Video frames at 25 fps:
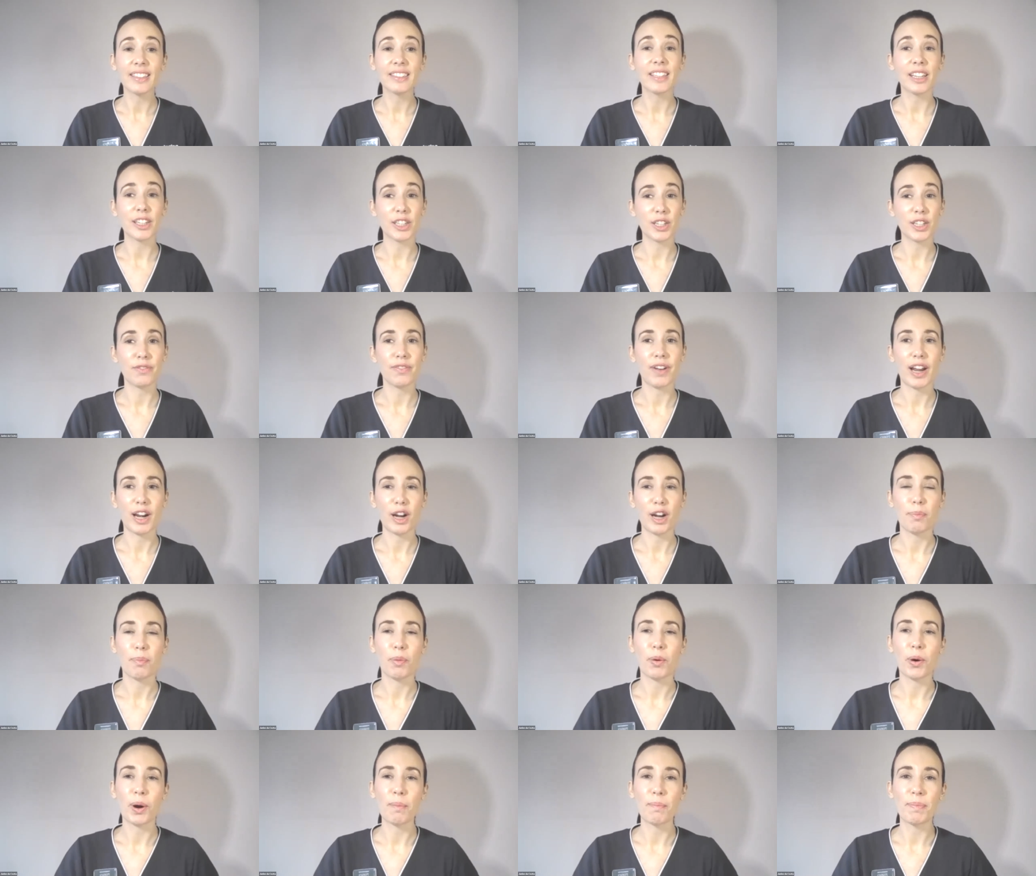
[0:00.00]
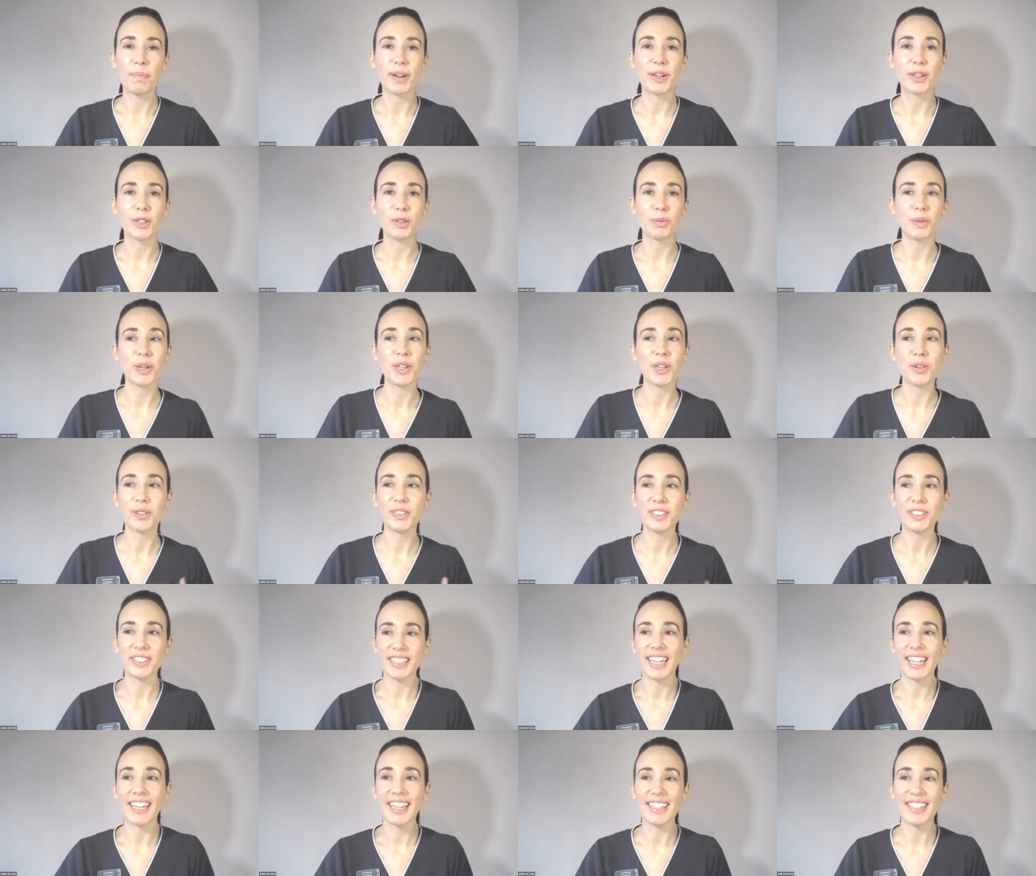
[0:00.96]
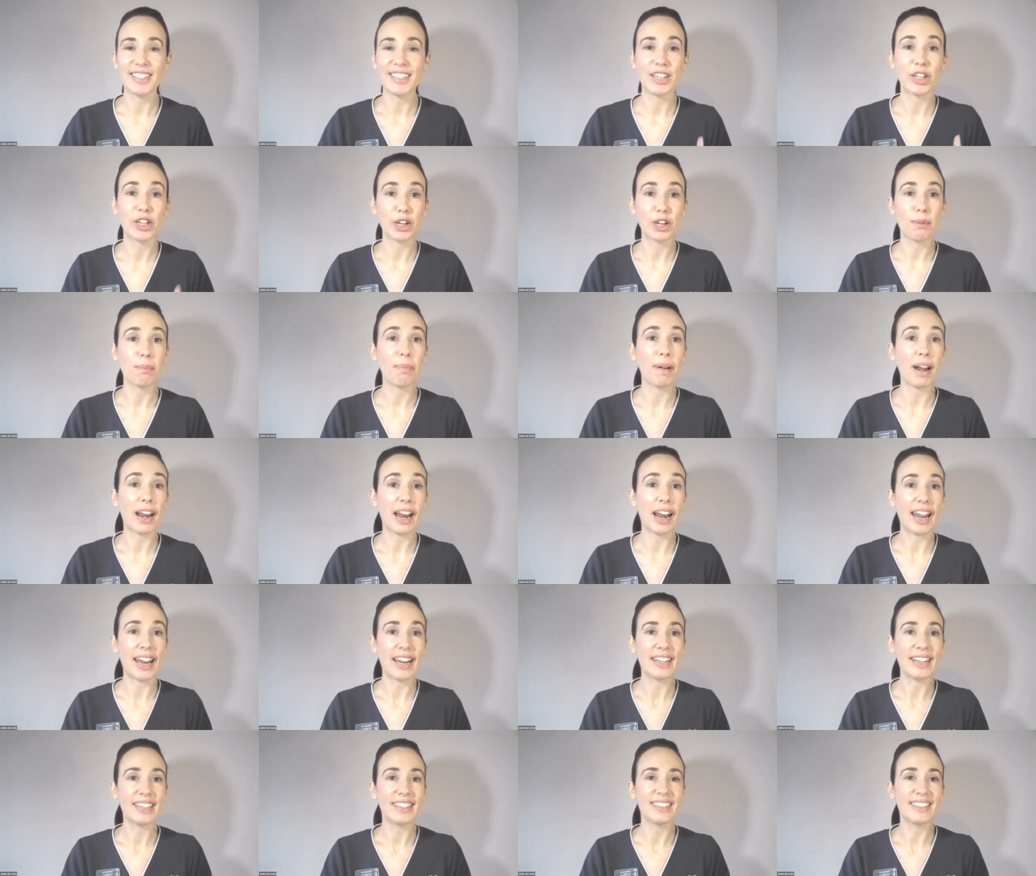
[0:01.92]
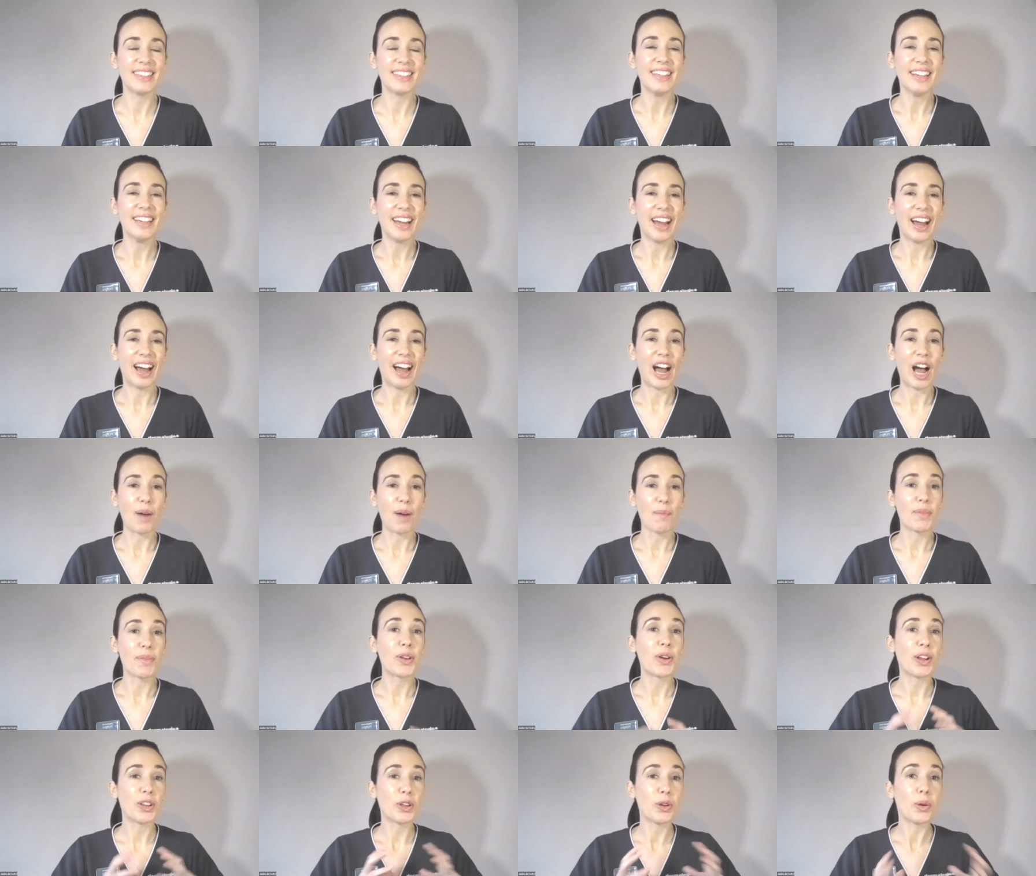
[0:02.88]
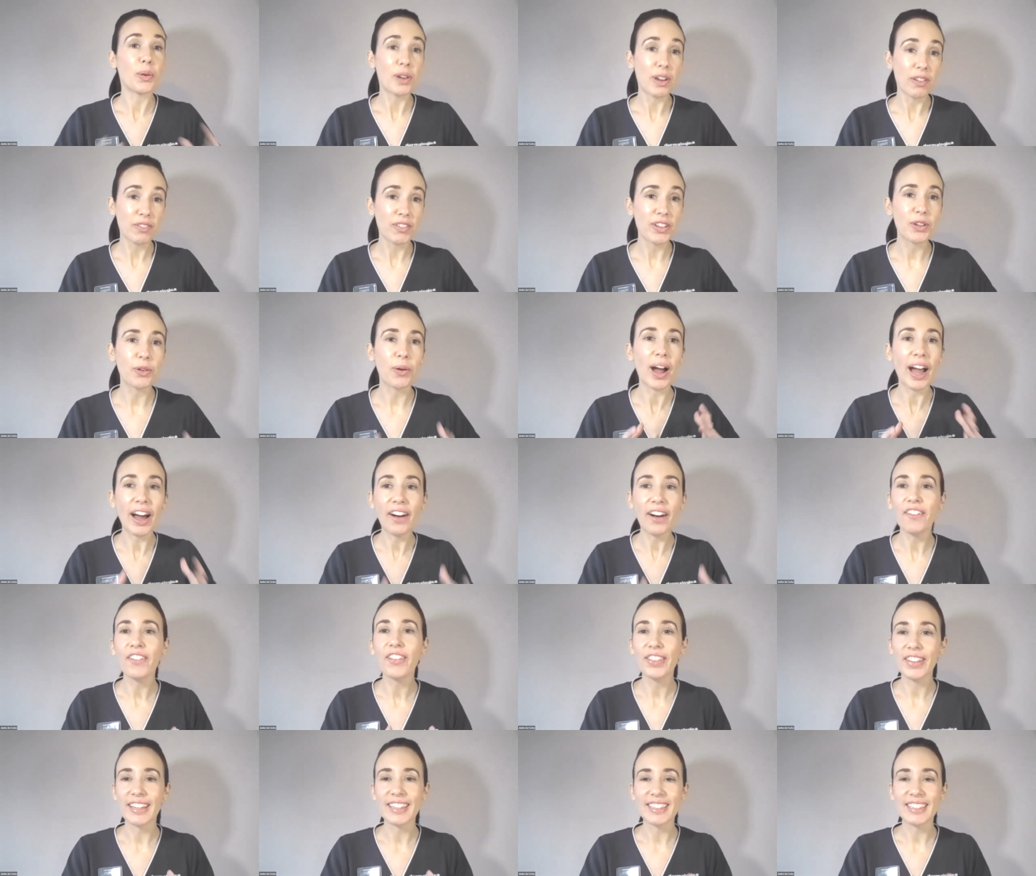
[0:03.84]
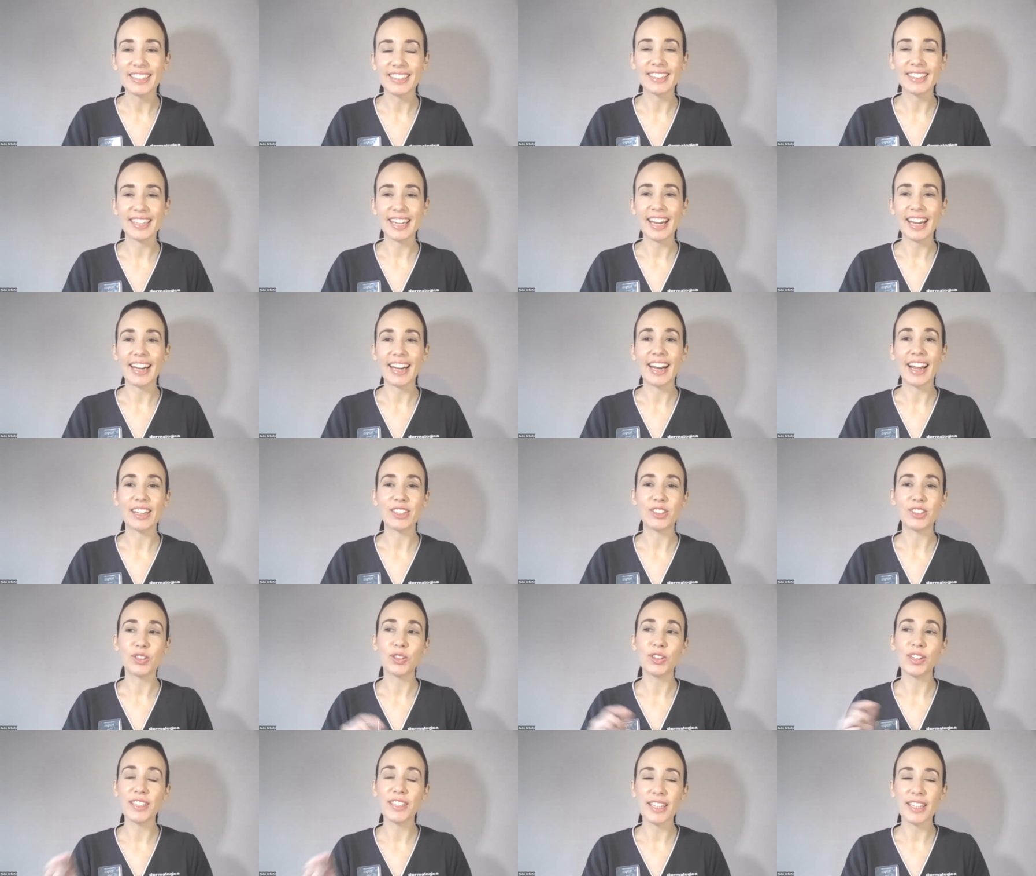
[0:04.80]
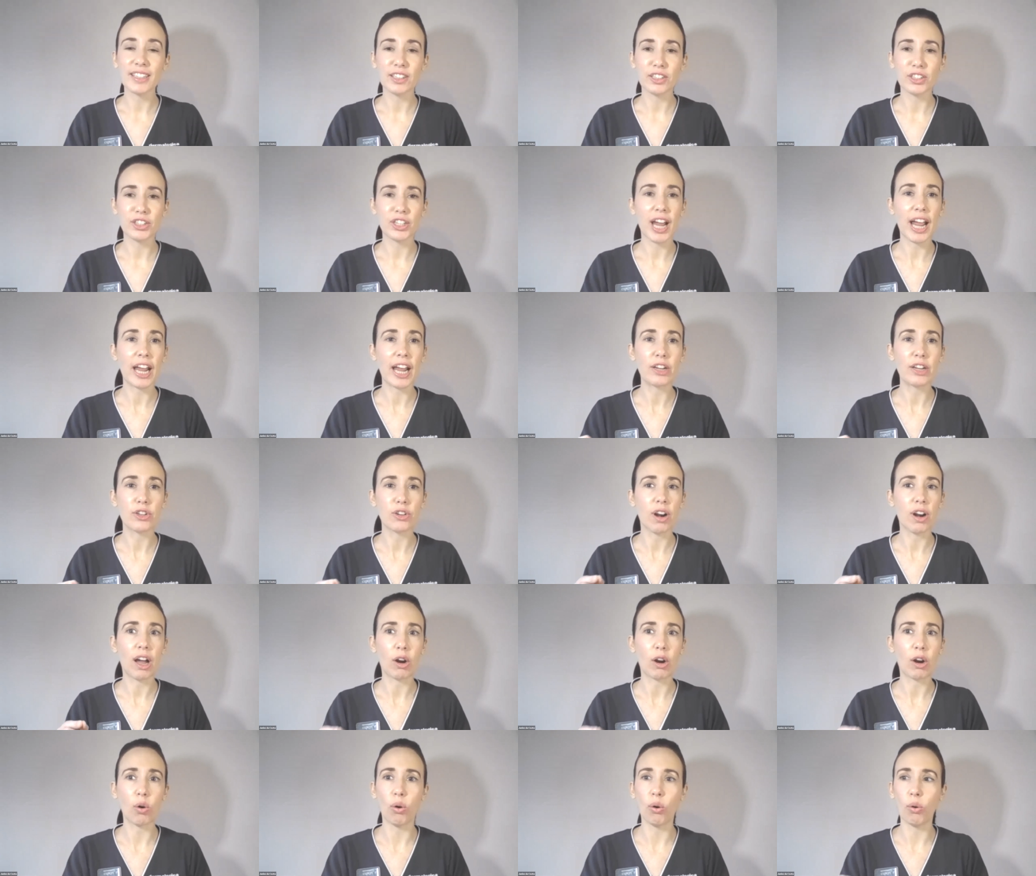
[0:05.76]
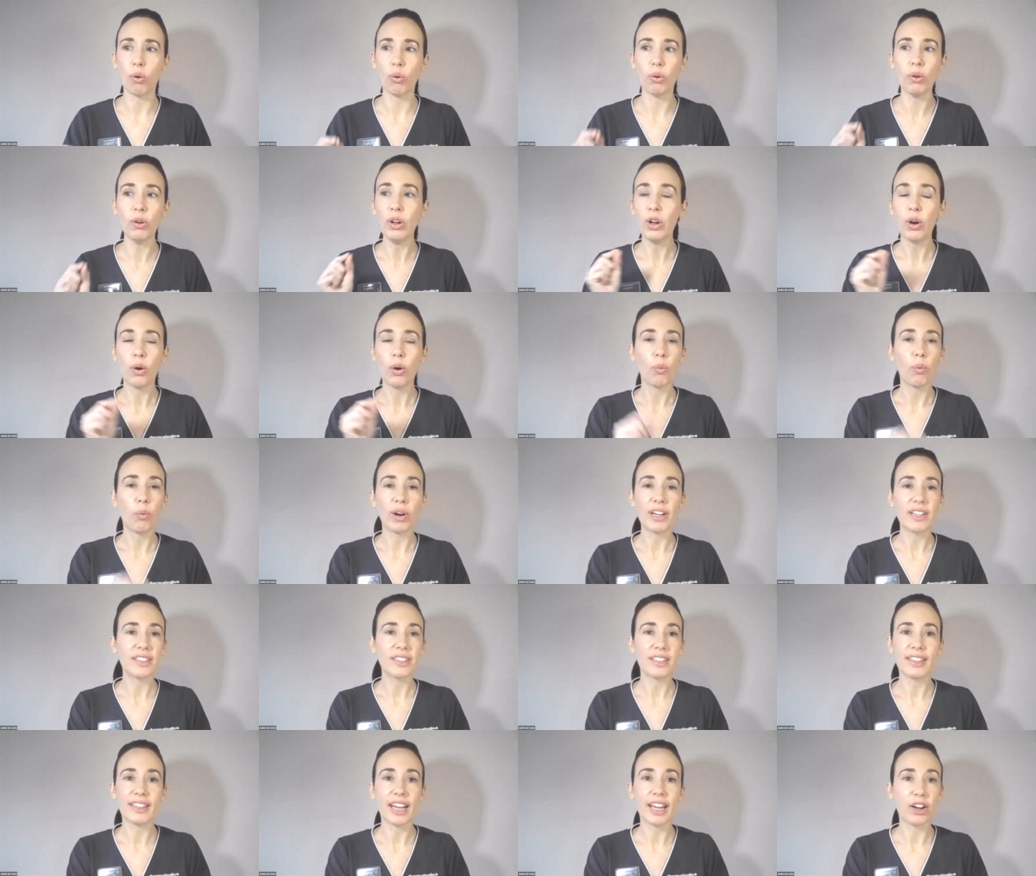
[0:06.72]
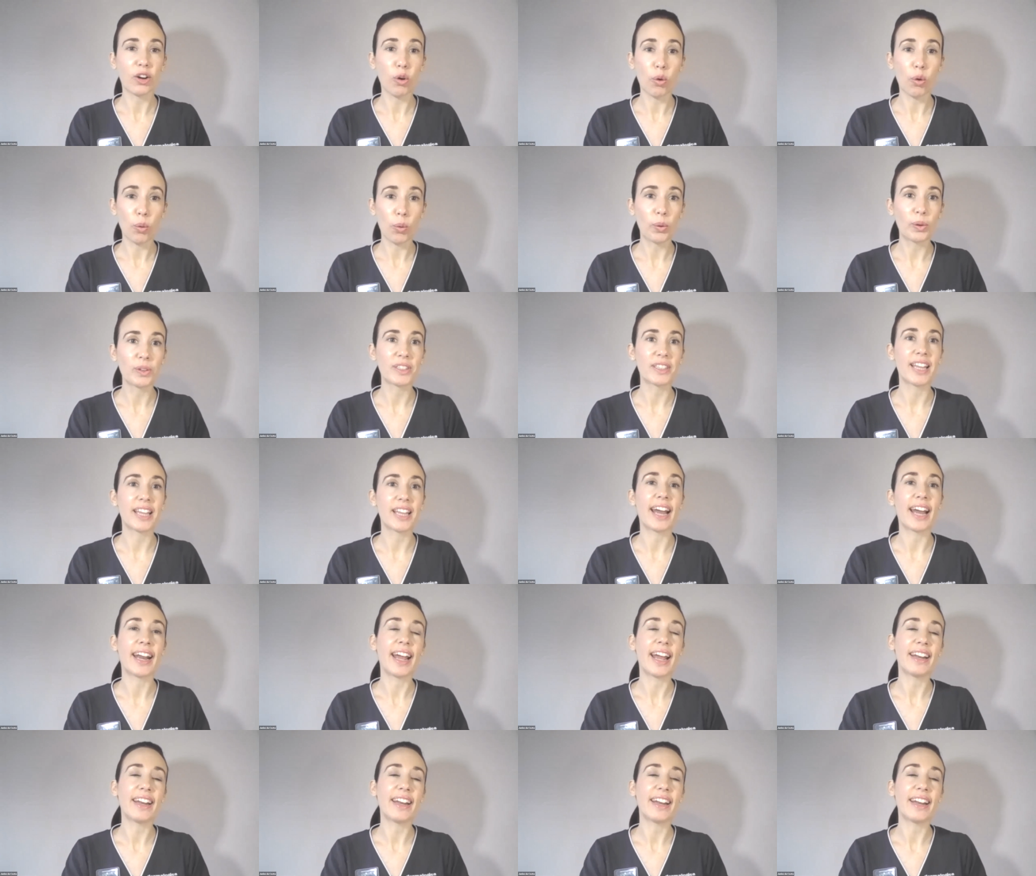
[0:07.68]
that's such a valid point, because when your skin is in a good place, and you're living your healthiest skin, as soon as there's a change, you're like, oh, what is it that caused that?